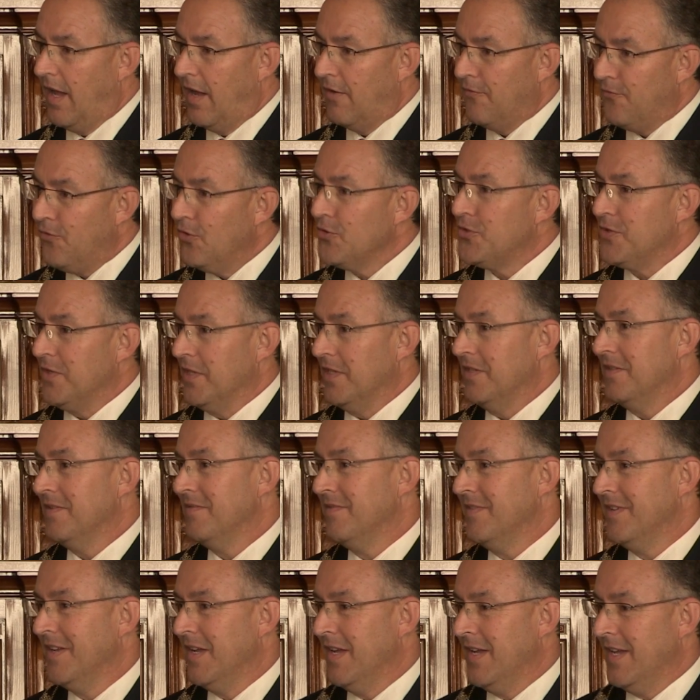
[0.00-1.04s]
Unfortunately,
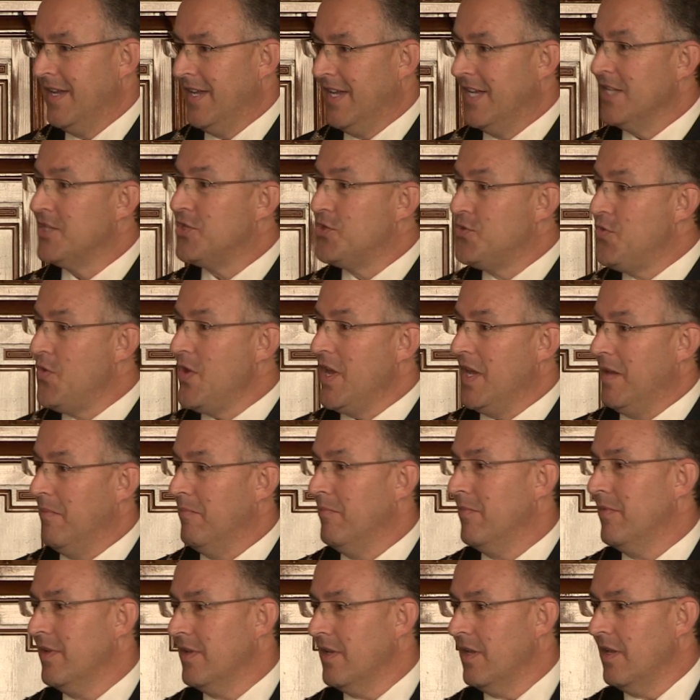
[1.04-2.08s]
his
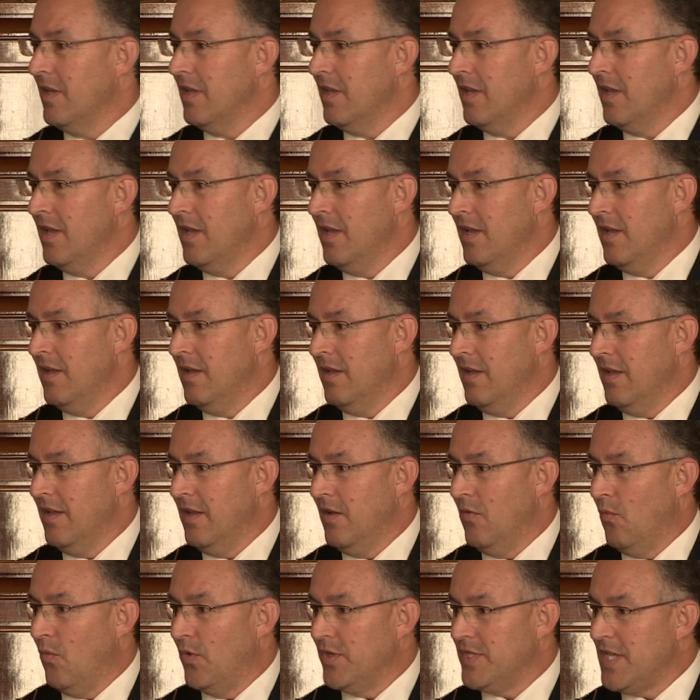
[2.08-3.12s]
dream
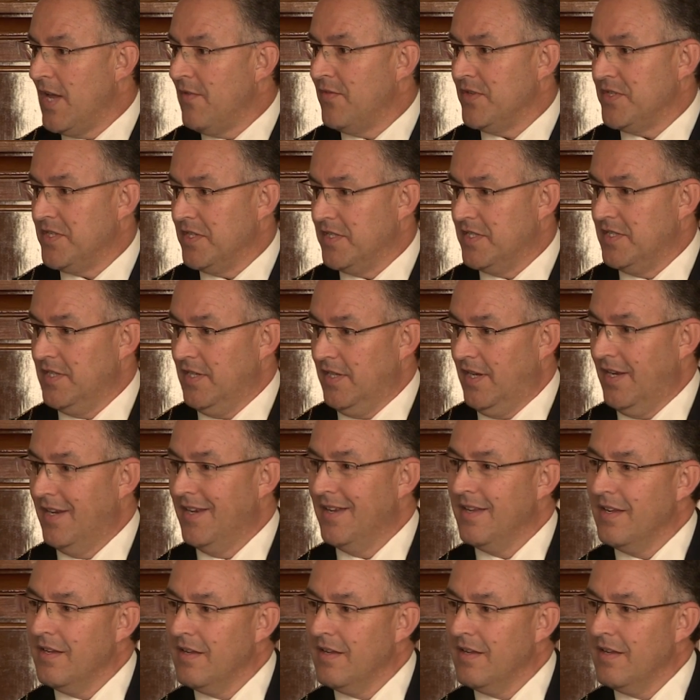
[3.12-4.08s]
was never succeeded.